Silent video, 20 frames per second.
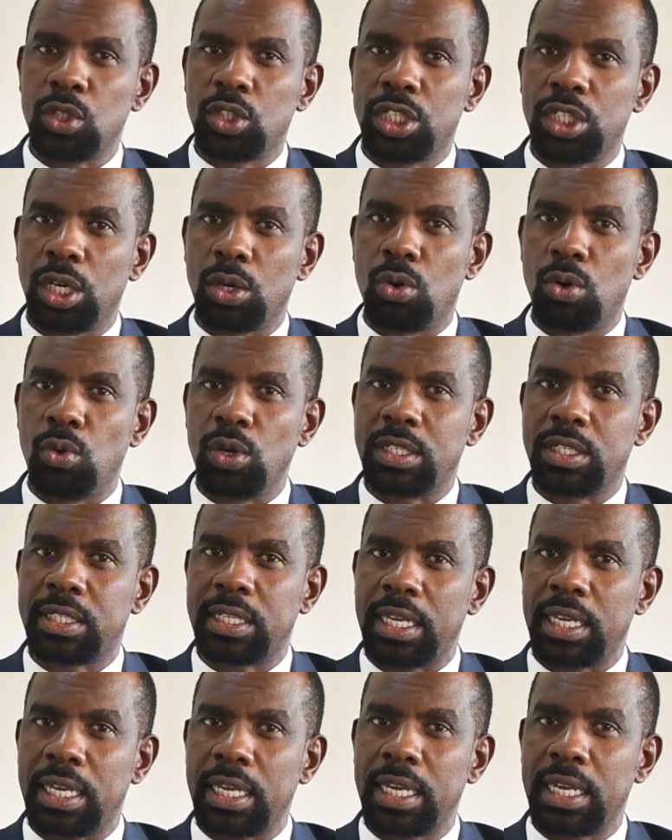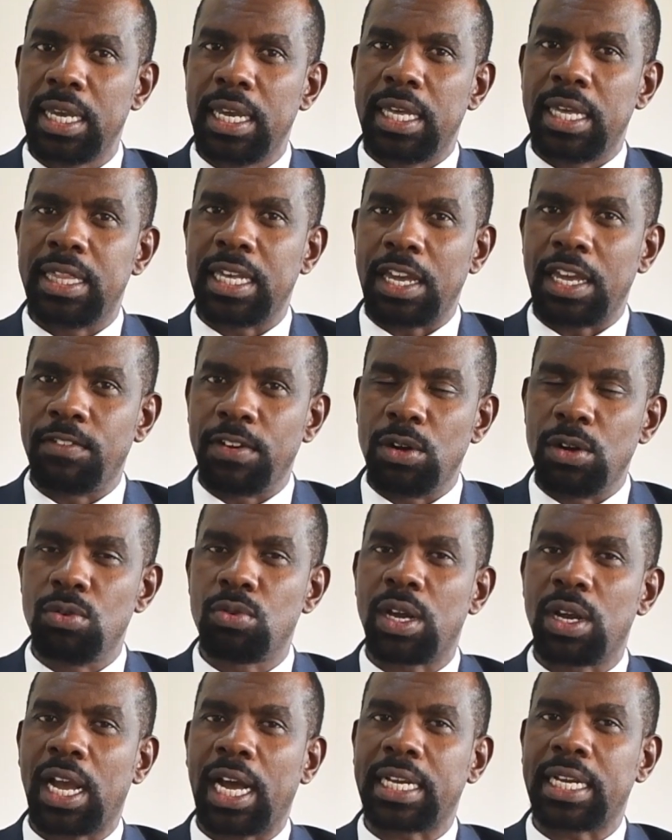Chilgu, is saying they're even
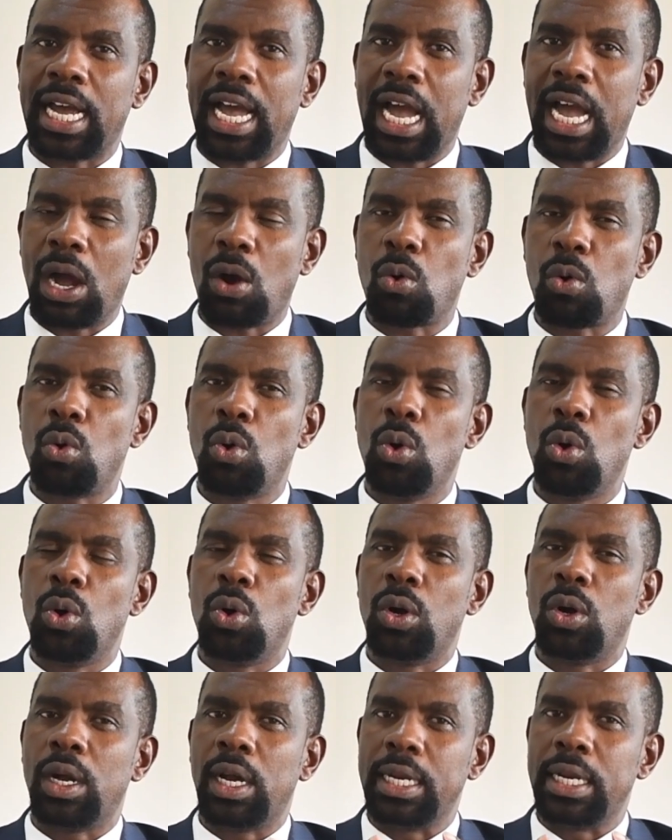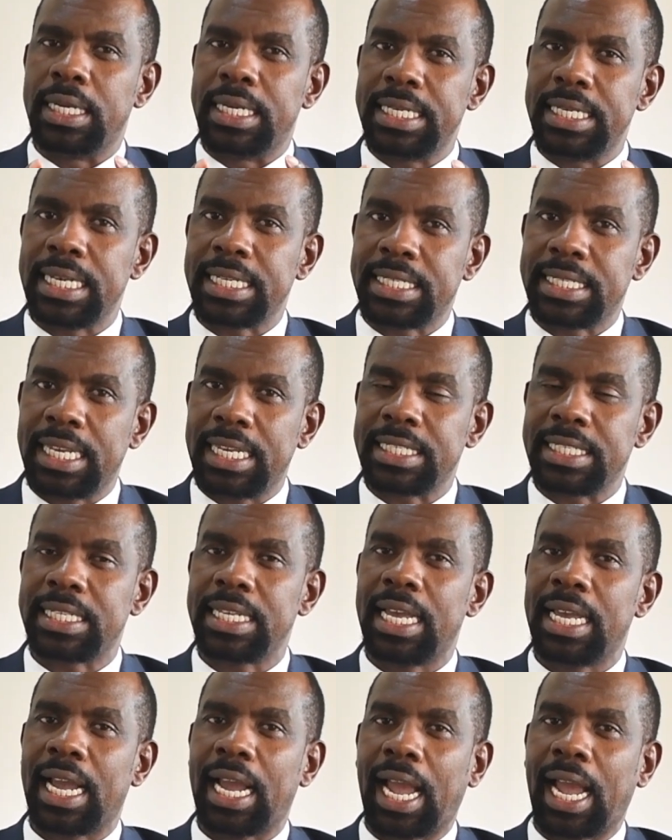looking at how DSS
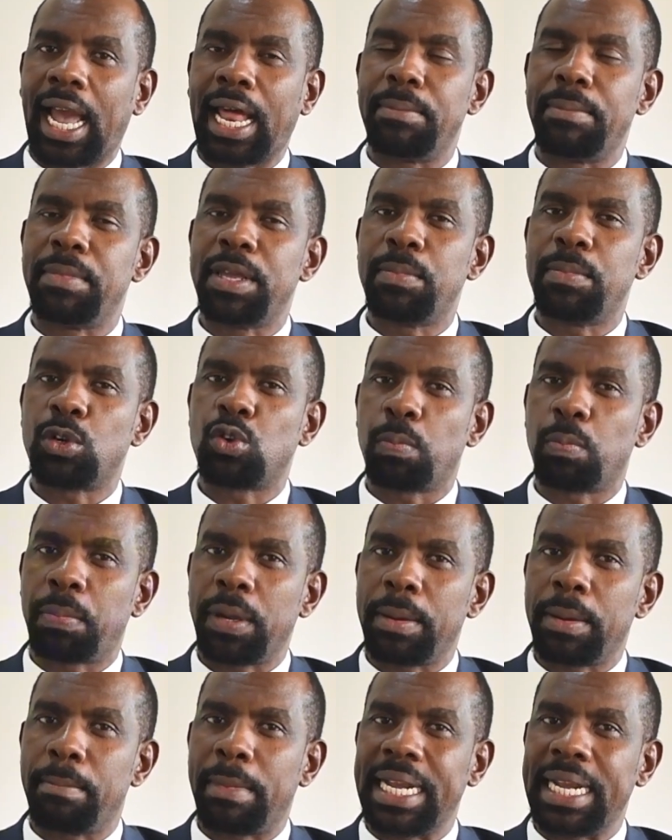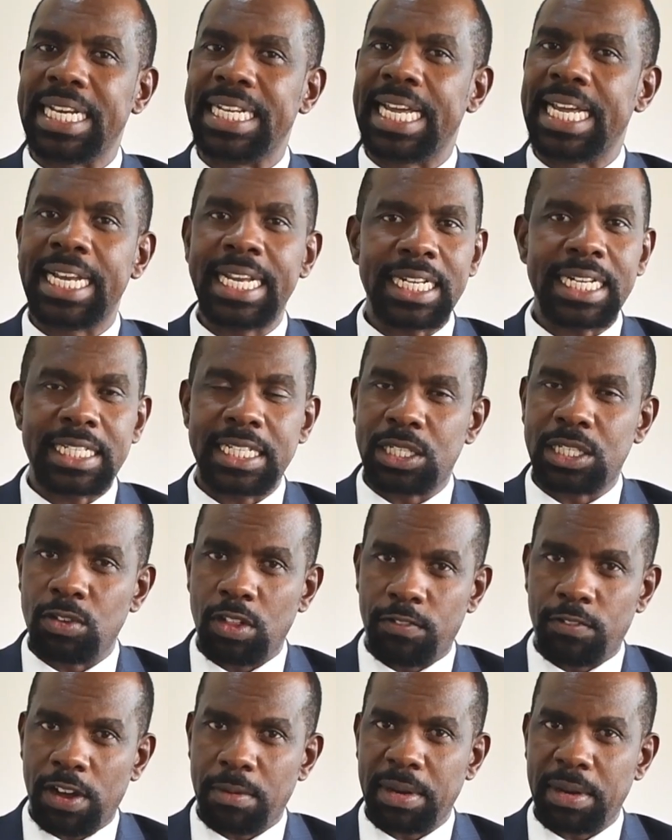can be able to pay money directly to
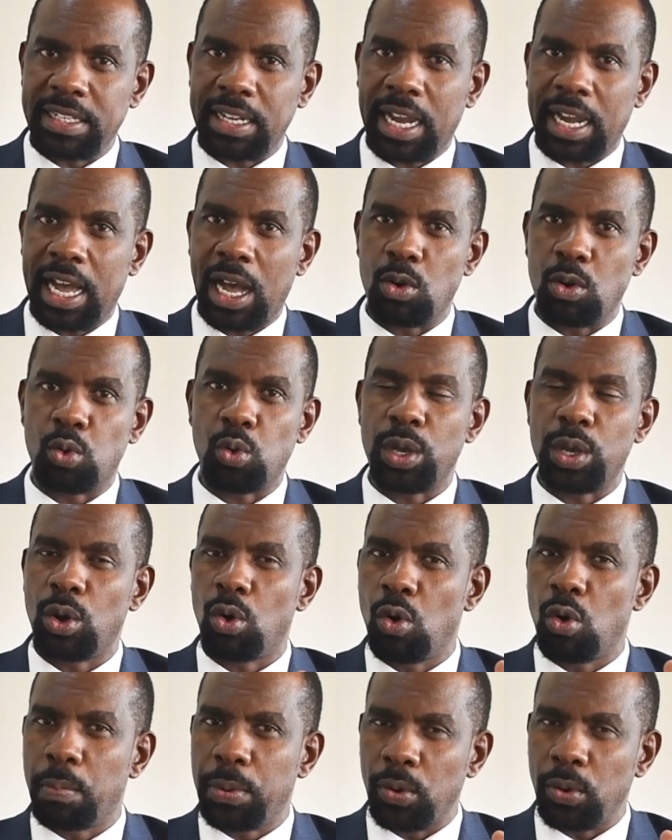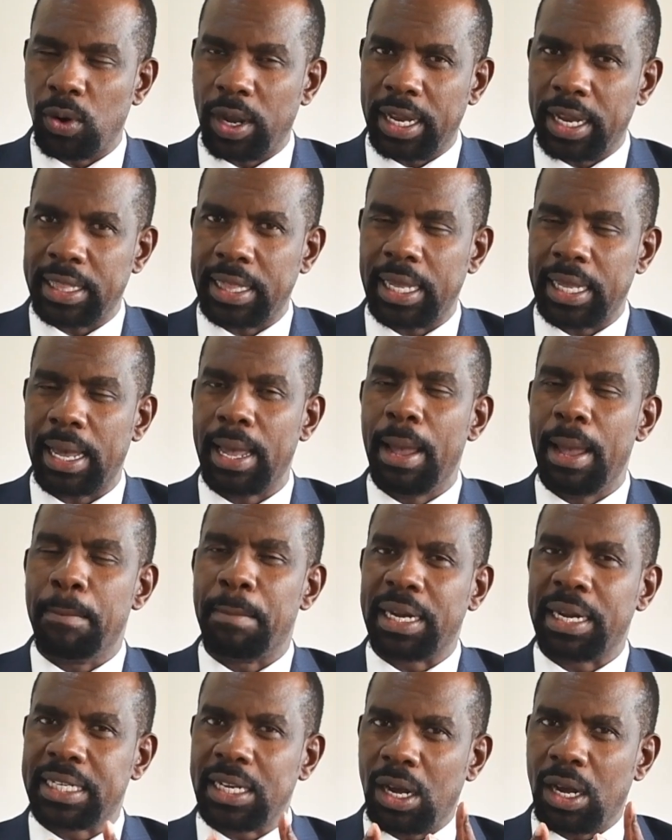the farmer's account. We hope you'll get there.
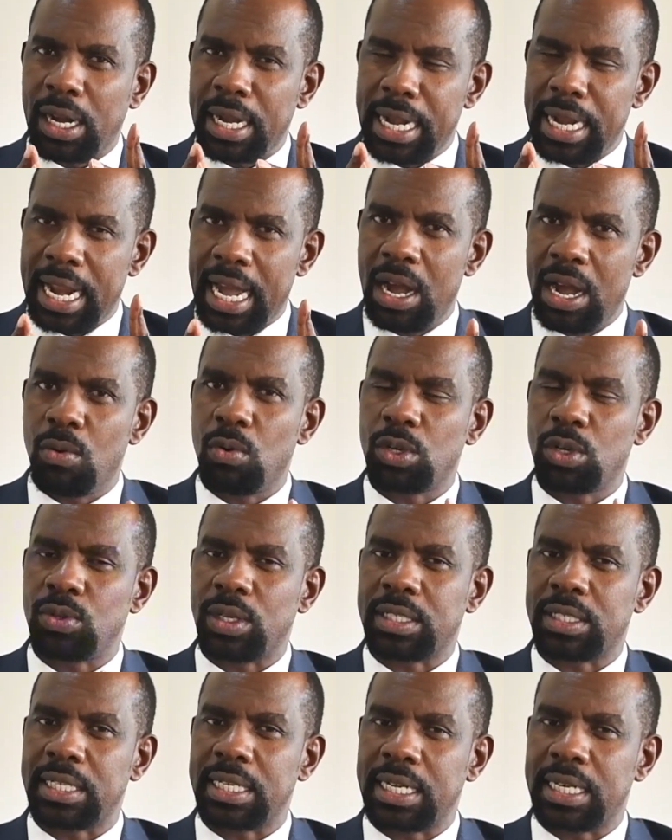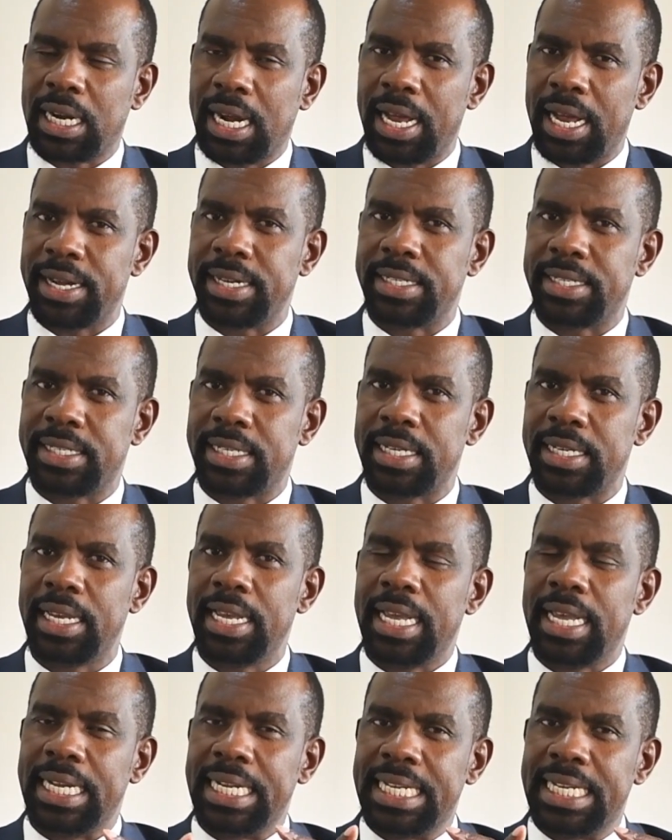But now what we are seeing currently,
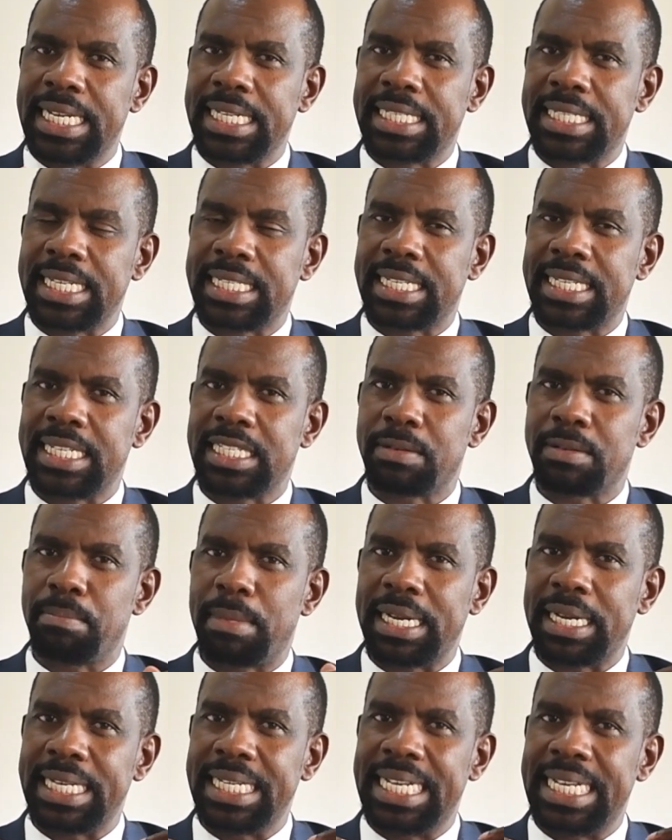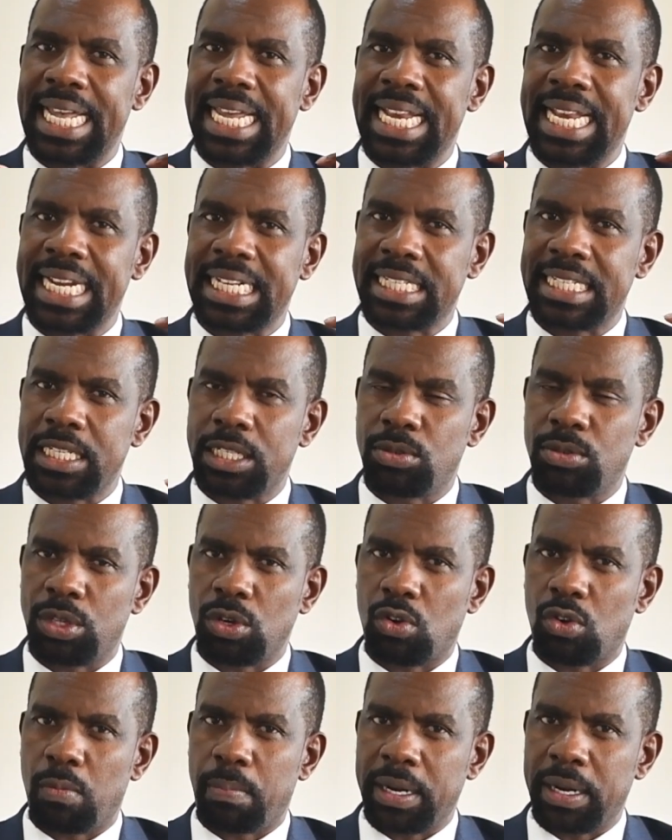DSS sends money directly to the
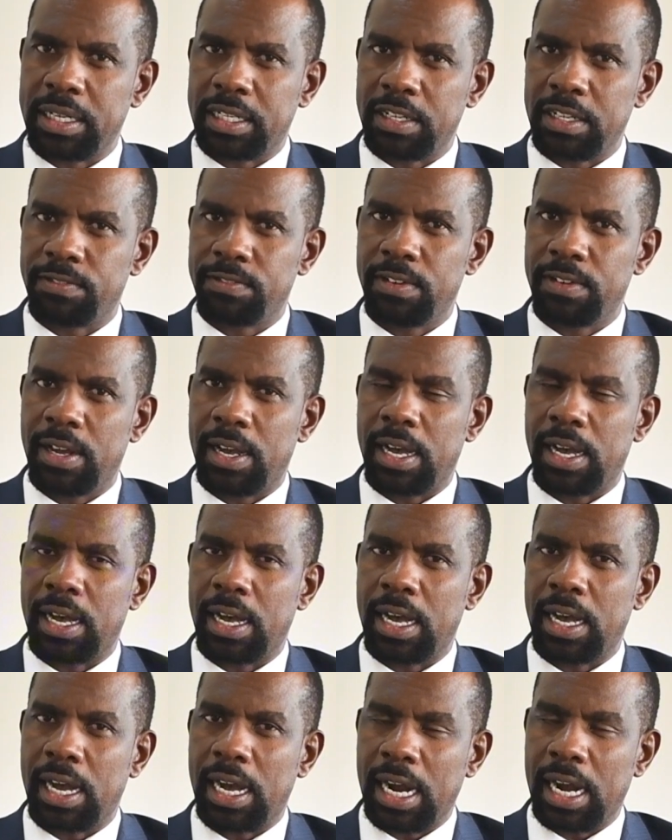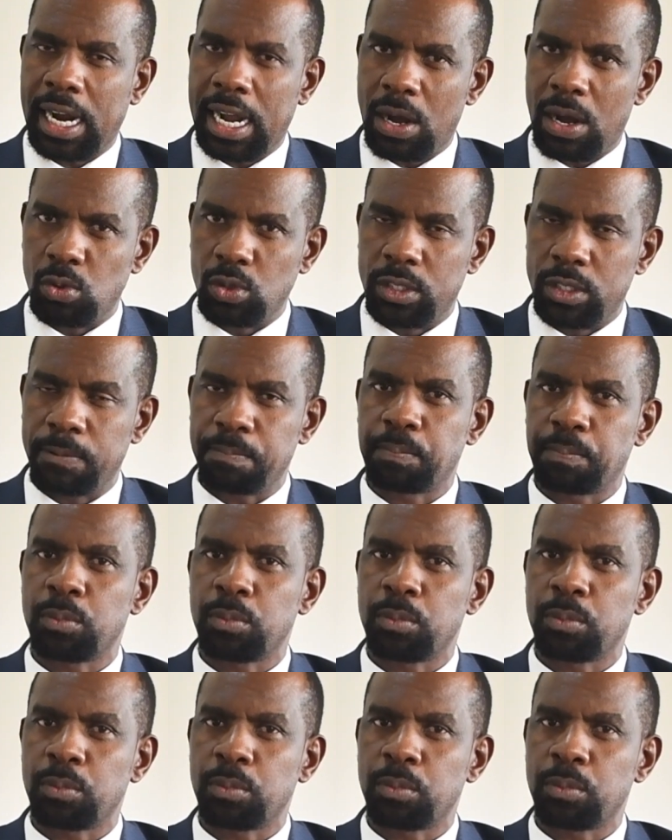cooperative account.